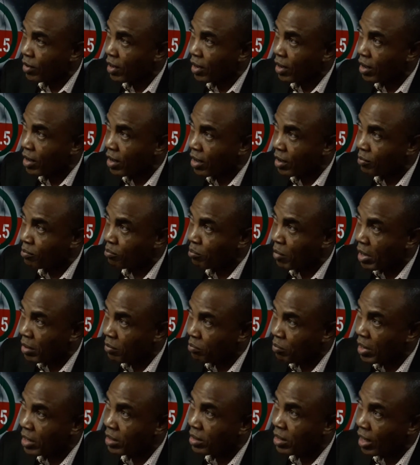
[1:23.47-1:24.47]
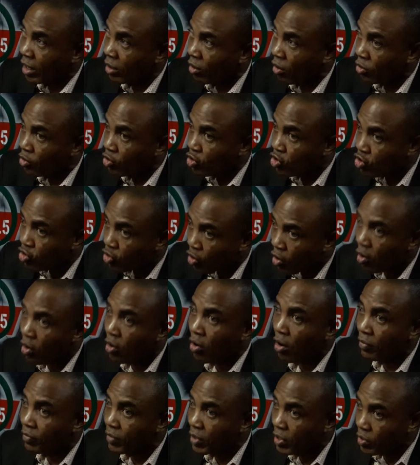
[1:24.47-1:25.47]
uh, made the
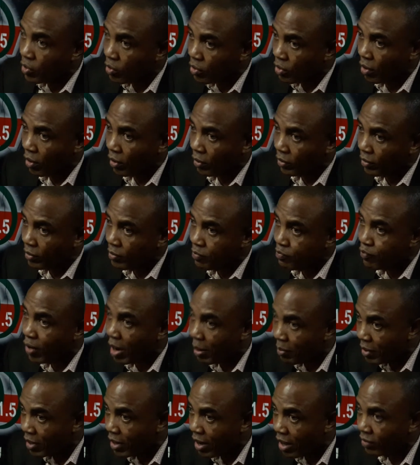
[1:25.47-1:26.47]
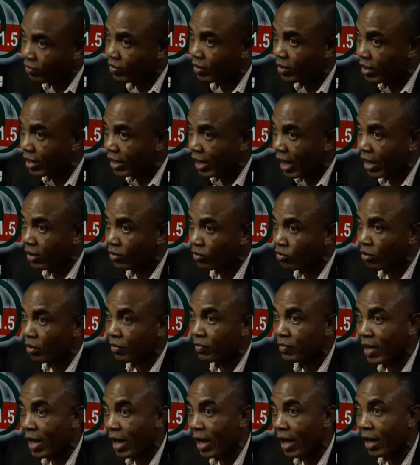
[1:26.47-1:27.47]
control of the union permanent in the hands
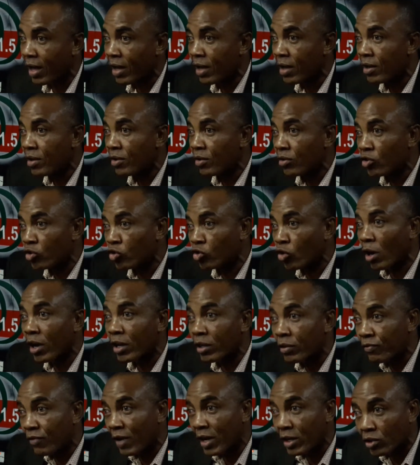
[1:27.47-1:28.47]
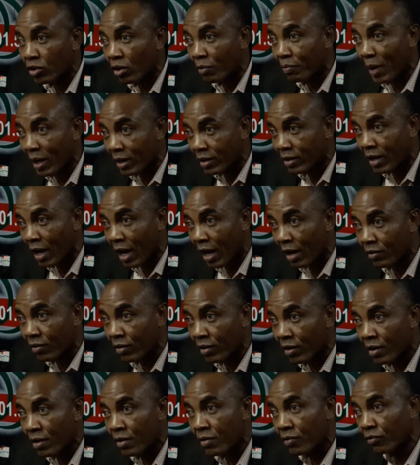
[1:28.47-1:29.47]
of their joint venture partners
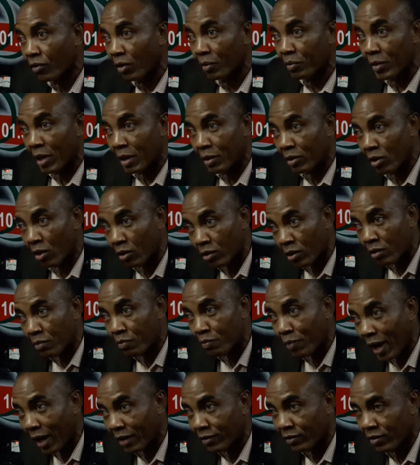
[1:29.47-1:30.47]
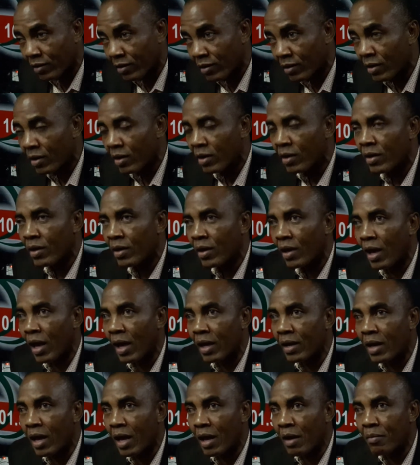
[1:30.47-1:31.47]
from the northern part.
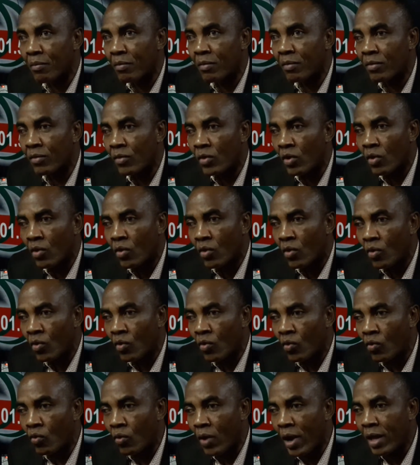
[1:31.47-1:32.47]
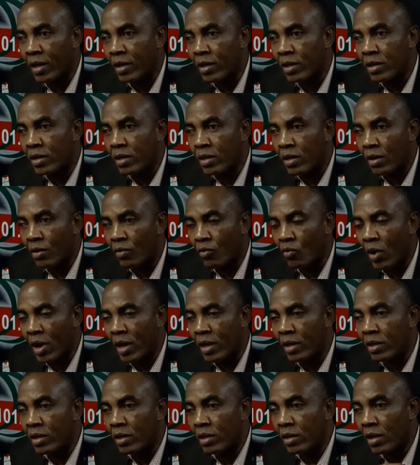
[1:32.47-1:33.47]
And um, when
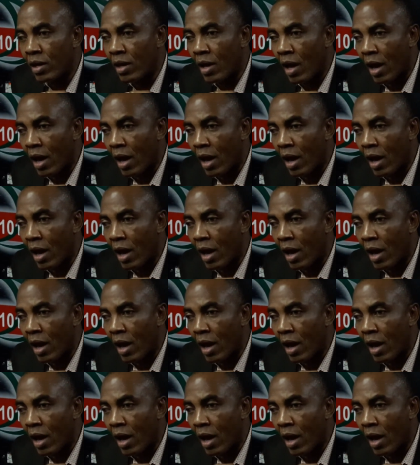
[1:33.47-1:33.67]
when